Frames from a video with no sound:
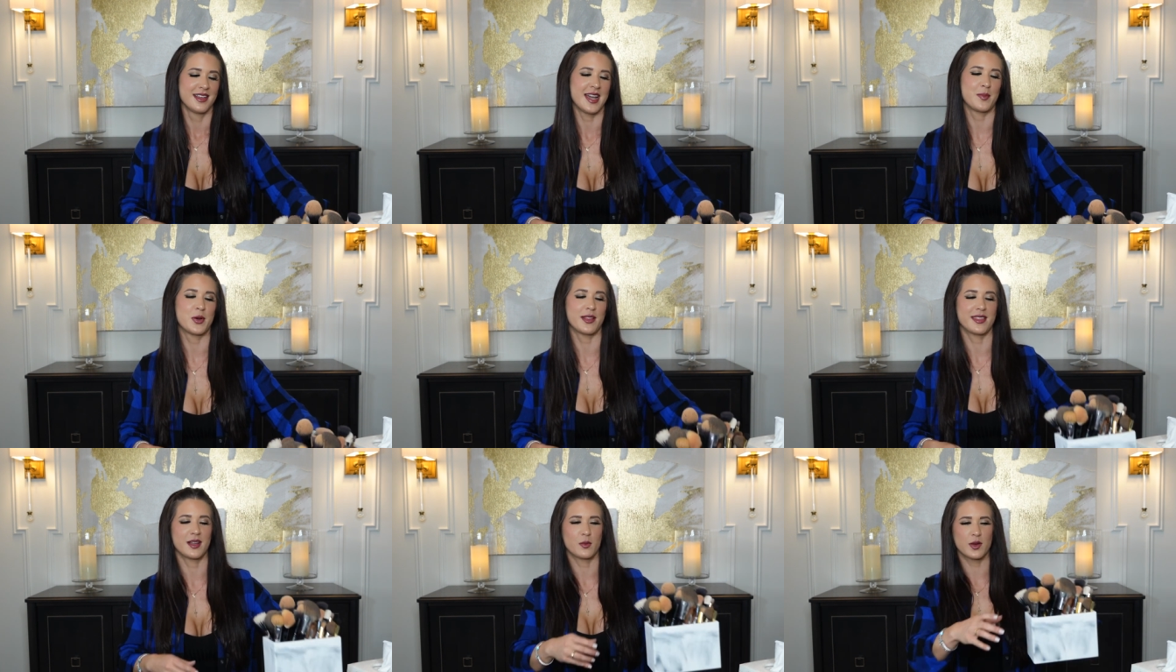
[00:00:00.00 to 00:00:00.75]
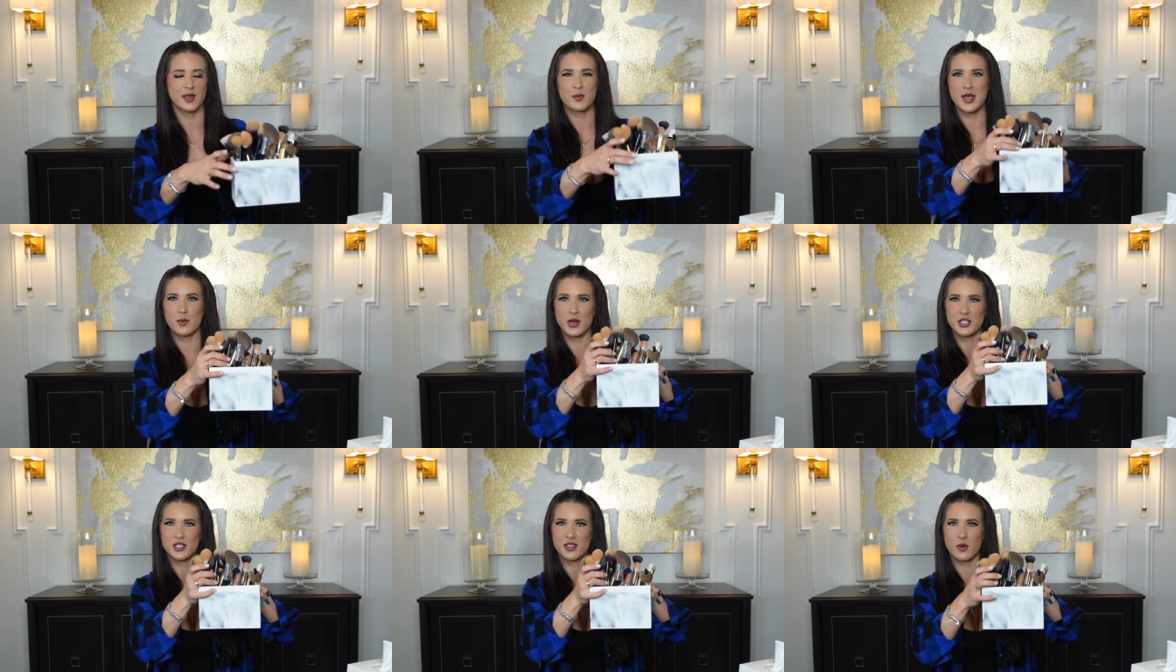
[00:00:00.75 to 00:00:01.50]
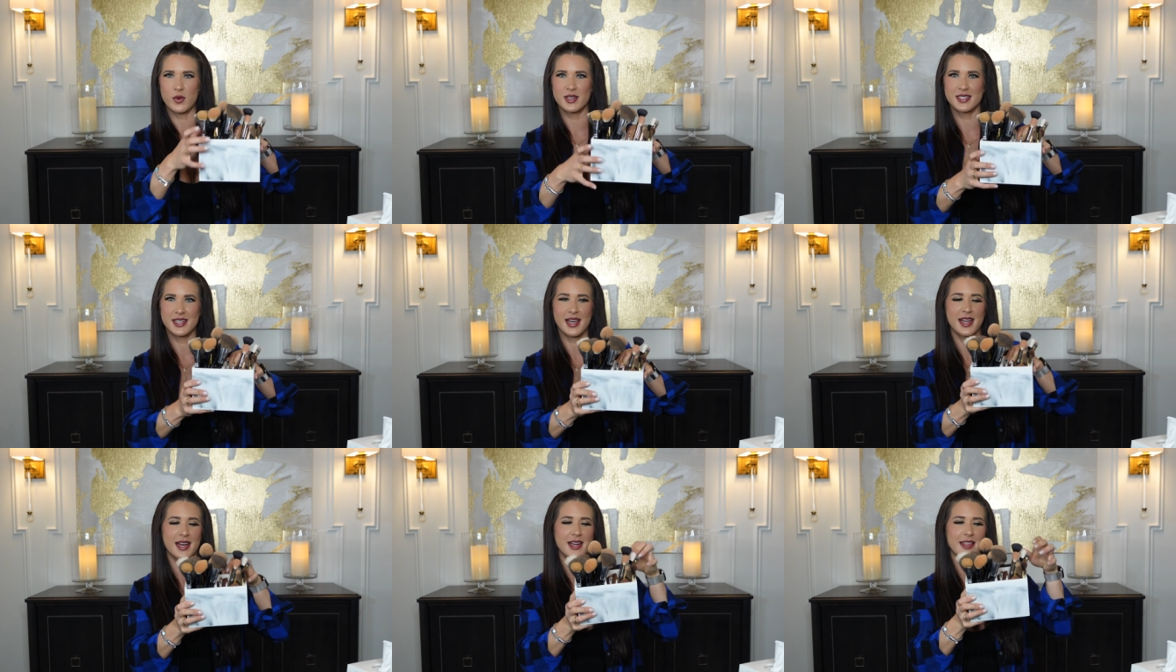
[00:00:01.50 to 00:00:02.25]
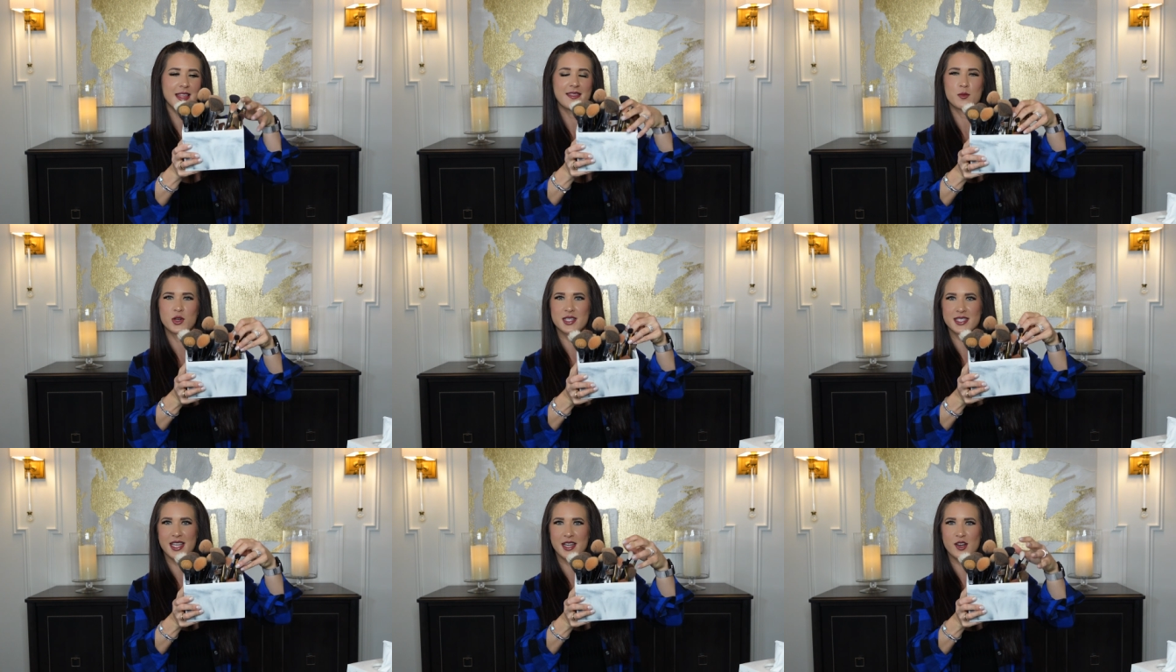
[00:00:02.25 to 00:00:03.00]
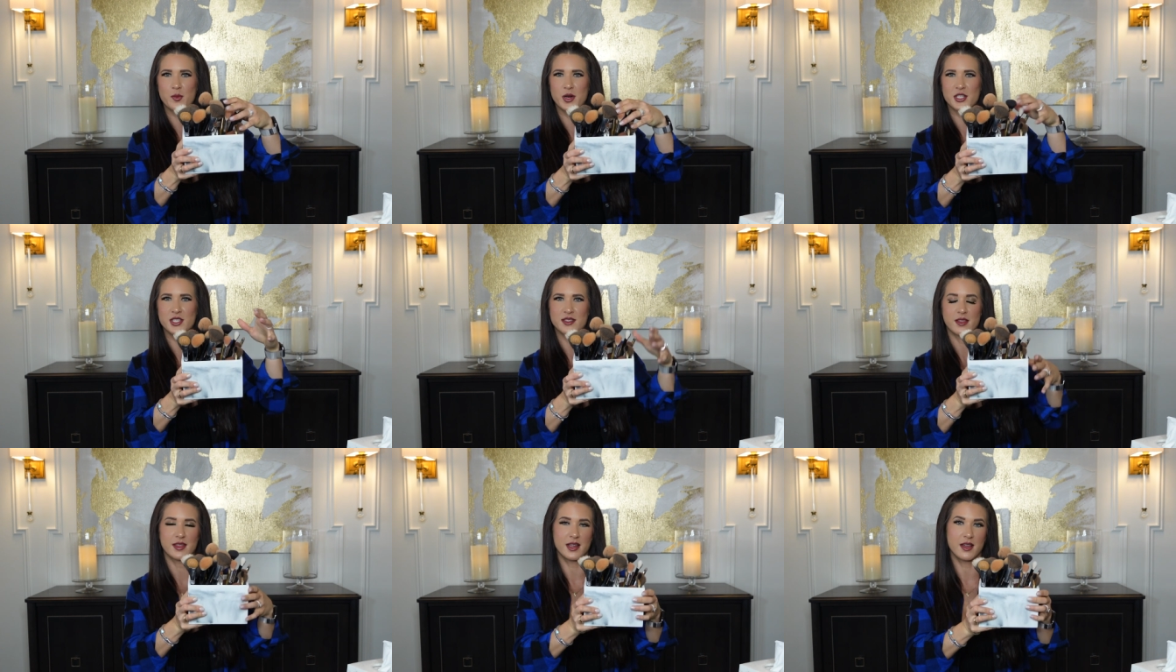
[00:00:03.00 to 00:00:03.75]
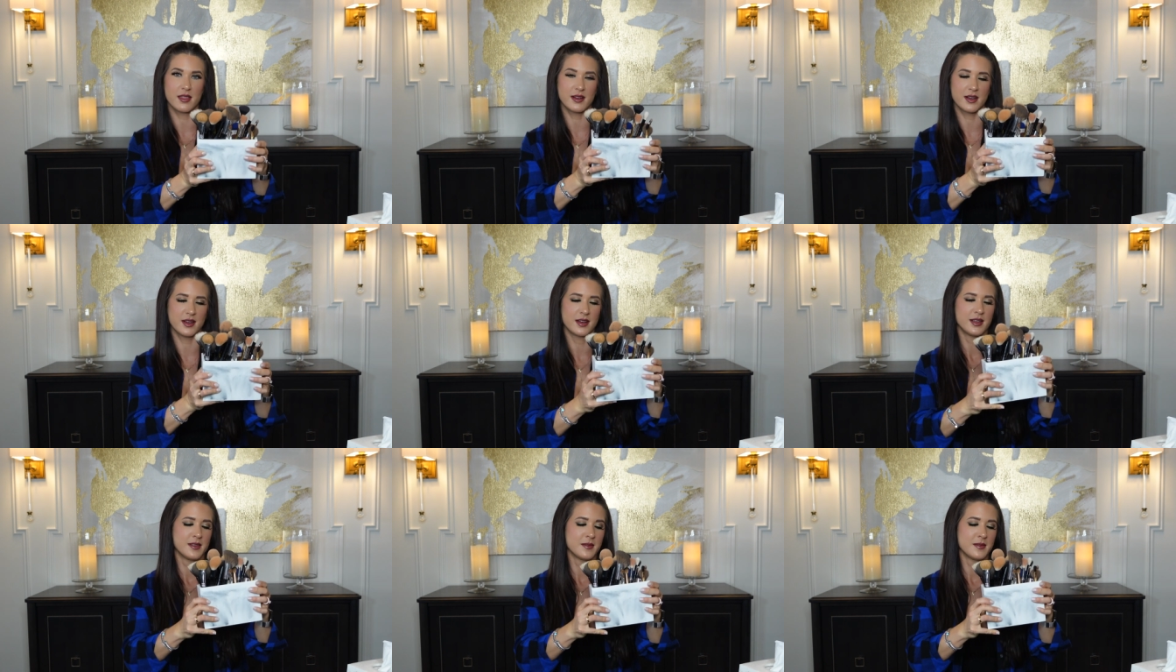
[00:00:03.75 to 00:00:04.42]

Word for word: I put the really big brushes on one side and then the more skinnier brushes on the other